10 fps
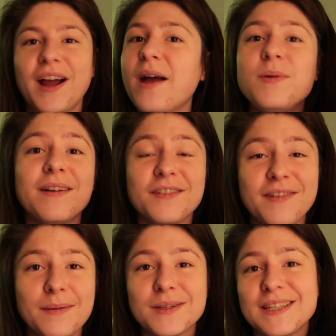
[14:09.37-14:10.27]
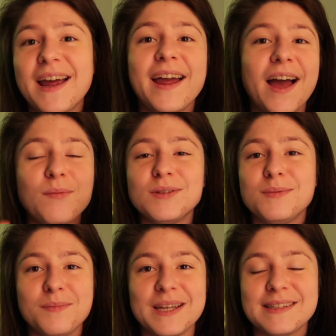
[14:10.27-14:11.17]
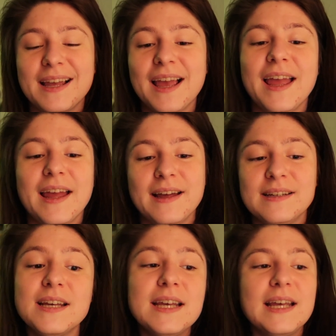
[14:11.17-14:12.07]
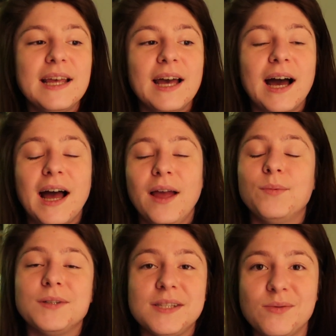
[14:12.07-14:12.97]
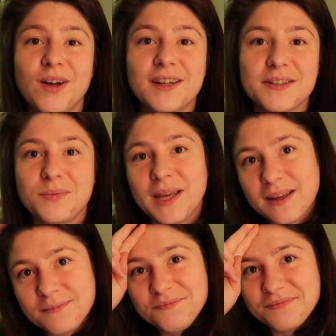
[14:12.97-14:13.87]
I hope you're having a fabulous day. I hope it's been amazing and I will see you all next week.